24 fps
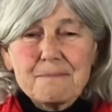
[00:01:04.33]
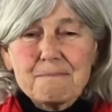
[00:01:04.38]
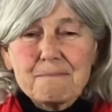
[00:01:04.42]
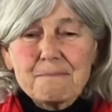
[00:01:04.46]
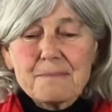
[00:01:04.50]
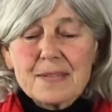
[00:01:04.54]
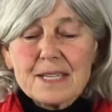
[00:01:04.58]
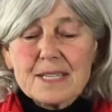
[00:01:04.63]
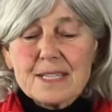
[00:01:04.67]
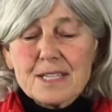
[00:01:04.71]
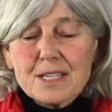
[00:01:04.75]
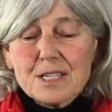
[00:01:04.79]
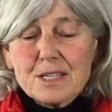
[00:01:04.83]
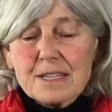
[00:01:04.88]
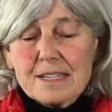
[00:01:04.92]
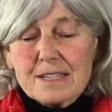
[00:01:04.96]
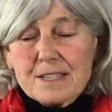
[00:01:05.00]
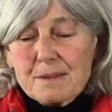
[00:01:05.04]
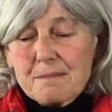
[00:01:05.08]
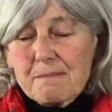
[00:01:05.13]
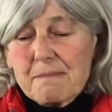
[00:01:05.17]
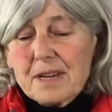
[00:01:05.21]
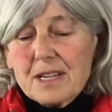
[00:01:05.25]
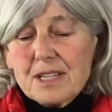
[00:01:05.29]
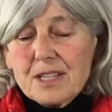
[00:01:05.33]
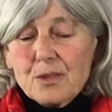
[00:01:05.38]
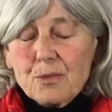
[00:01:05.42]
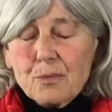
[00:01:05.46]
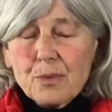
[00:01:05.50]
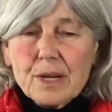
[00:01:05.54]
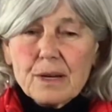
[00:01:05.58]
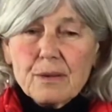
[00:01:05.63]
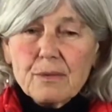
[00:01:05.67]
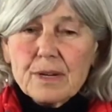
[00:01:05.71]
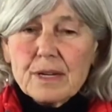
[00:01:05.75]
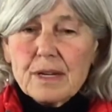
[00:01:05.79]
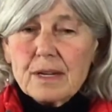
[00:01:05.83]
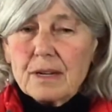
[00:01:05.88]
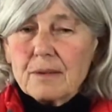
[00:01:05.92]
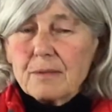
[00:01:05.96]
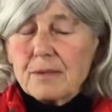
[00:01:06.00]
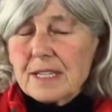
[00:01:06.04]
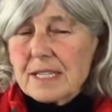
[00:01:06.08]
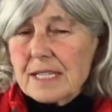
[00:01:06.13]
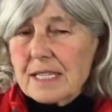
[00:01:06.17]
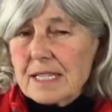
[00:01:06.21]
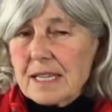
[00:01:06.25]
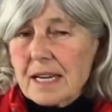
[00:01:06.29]
It's a month,
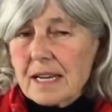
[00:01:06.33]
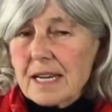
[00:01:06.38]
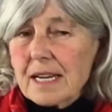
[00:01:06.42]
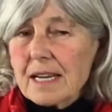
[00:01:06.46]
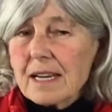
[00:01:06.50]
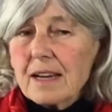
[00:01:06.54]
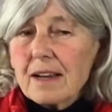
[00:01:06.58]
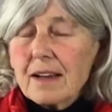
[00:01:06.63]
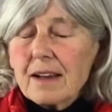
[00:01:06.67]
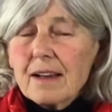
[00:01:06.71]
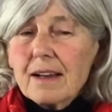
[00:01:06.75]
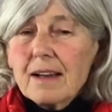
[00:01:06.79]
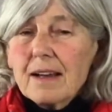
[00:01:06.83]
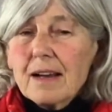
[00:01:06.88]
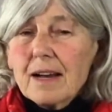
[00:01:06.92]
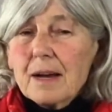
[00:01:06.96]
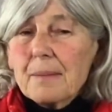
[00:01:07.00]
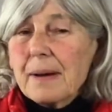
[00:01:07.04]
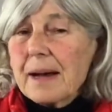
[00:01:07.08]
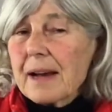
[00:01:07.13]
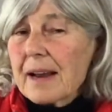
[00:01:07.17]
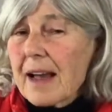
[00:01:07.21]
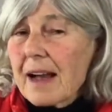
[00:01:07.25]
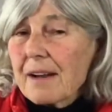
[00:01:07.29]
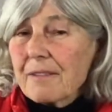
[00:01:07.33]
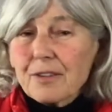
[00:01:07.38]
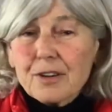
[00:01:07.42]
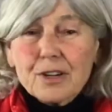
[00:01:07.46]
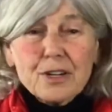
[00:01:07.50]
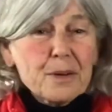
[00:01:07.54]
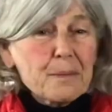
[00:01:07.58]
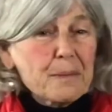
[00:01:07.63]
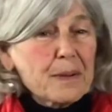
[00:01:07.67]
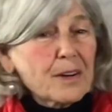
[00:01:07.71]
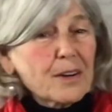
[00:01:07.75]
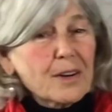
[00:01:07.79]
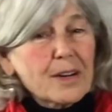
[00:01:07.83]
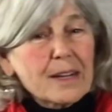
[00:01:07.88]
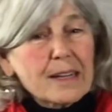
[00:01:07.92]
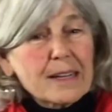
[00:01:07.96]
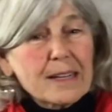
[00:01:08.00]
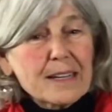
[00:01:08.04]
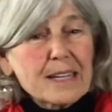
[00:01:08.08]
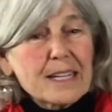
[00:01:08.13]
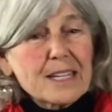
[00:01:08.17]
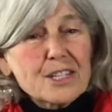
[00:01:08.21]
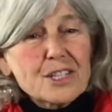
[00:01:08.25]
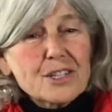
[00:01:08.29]
we study about African
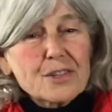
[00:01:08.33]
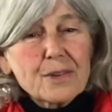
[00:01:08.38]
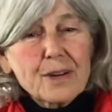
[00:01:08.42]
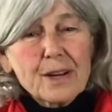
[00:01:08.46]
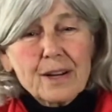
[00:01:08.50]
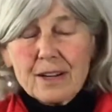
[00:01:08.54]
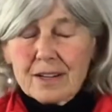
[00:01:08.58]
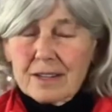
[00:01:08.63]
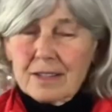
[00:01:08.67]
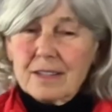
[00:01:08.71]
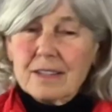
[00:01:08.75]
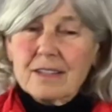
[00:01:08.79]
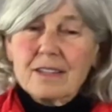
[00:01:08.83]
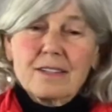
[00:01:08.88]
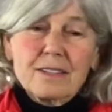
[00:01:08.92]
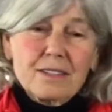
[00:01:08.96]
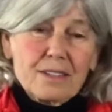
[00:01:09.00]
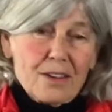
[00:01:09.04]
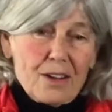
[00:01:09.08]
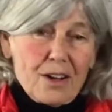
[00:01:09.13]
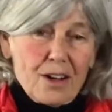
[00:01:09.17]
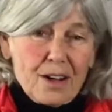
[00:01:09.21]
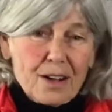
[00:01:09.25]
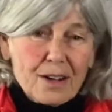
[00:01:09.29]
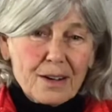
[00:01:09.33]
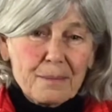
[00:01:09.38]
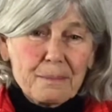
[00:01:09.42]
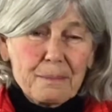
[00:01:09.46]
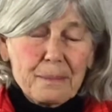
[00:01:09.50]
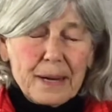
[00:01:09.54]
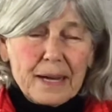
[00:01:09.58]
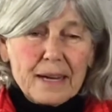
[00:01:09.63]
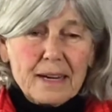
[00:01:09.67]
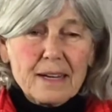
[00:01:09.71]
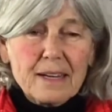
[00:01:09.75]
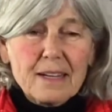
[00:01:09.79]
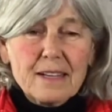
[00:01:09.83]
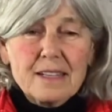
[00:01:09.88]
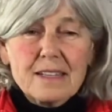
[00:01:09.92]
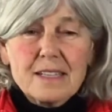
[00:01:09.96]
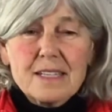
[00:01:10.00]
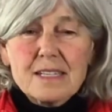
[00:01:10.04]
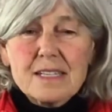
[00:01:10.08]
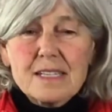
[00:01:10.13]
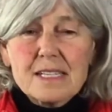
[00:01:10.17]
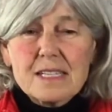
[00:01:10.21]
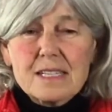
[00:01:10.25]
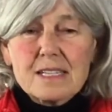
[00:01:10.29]
American history all year long, but
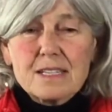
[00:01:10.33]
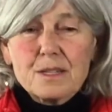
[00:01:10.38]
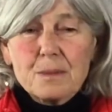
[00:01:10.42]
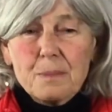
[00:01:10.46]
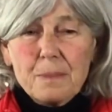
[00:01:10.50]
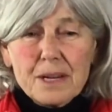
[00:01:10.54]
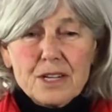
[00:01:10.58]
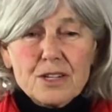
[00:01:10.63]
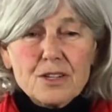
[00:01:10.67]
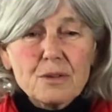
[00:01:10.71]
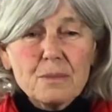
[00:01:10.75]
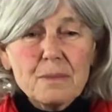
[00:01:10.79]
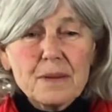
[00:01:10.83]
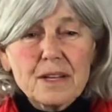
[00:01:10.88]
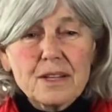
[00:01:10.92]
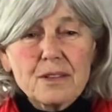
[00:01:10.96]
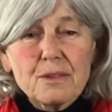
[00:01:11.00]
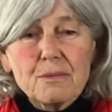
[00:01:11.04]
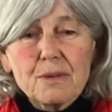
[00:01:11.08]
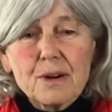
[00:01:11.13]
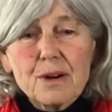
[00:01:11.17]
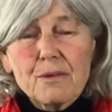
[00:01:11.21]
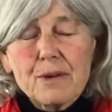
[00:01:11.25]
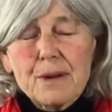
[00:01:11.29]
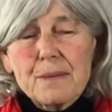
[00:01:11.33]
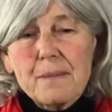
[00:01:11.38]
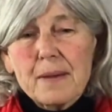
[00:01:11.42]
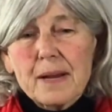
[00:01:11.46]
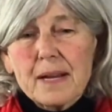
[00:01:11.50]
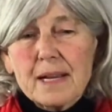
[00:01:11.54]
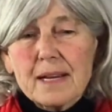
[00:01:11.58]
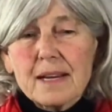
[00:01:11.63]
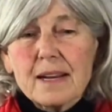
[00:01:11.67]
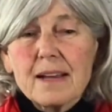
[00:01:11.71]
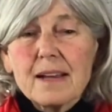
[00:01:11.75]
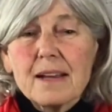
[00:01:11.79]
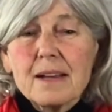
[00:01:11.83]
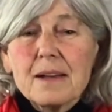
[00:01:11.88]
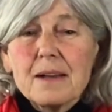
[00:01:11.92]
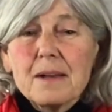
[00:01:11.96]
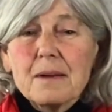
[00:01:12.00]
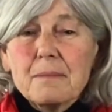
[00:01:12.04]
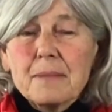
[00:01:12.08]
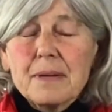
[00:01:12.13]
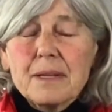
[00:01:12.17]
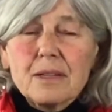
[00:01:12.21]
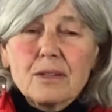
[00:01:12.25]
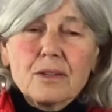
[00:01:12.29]
this is a special month where we might
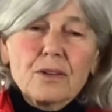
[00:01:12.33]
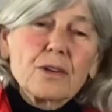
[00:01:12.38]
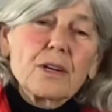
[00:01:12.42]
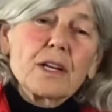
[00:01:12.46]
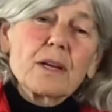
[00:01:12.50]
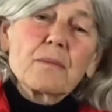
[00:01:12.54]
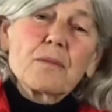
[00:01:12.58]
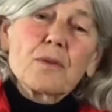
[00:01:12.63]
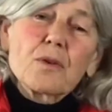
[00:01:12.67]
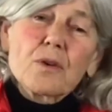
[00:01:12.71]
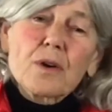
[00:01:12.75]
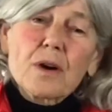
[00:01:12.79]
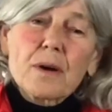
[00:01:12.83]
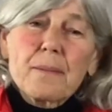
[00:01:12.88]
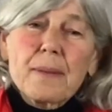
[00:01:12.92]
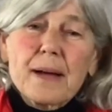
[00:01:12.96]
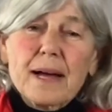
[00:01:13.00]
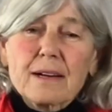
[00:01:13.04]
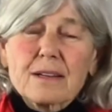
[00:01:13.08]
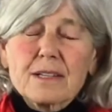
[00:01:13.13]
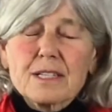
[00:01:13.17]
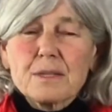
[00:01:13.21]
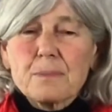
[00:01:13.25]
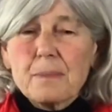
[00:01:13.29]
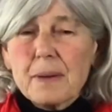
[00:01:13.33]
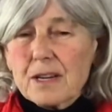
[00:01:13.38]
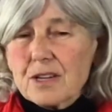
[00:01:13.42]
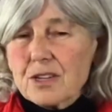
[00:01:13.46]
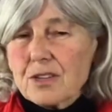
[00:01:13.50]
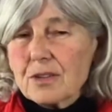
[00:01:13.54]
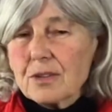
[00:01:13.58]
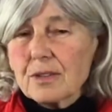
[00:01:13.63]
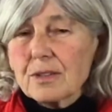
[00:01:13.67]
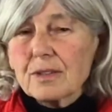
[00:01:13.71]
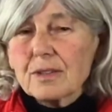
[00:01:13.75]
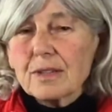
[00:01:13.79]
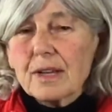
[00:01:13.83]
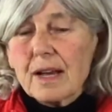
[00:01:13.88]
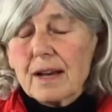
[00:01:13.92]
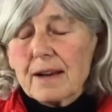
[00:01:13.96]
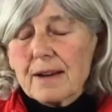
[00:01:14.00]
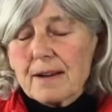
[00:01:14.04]
be learning more about special